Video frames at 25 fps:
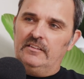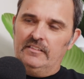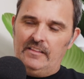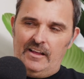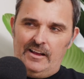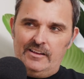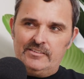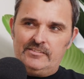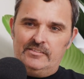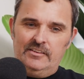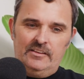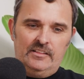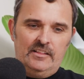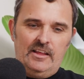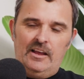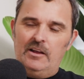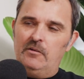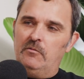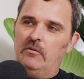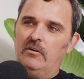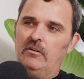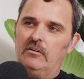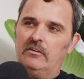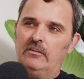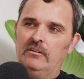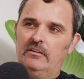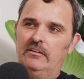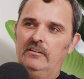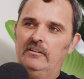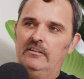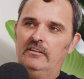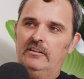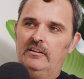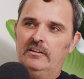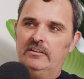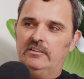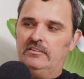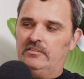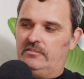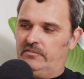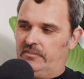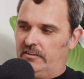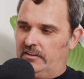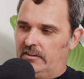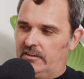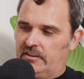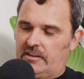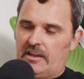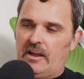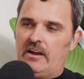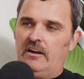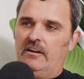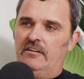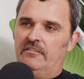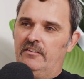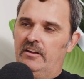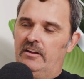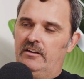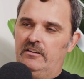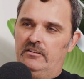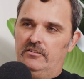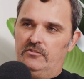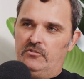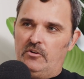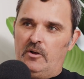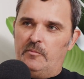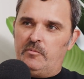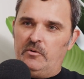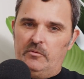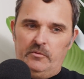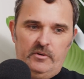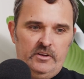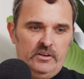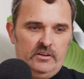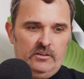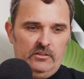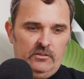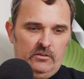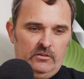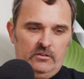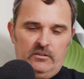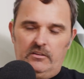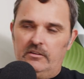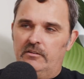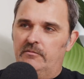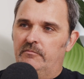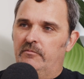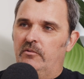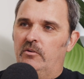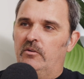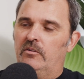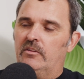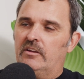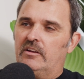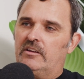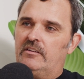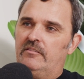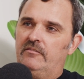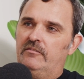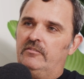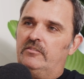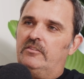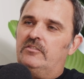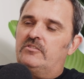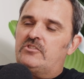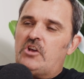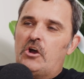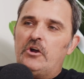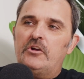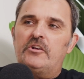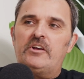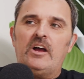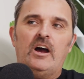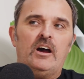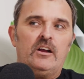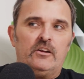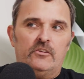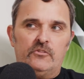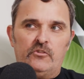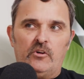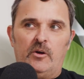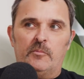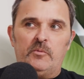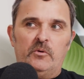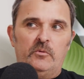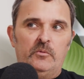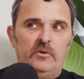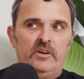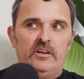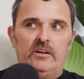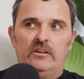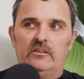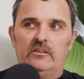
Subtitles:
The last thing they want is for their caravan to drop a wheel or the tow car to drop a wheel.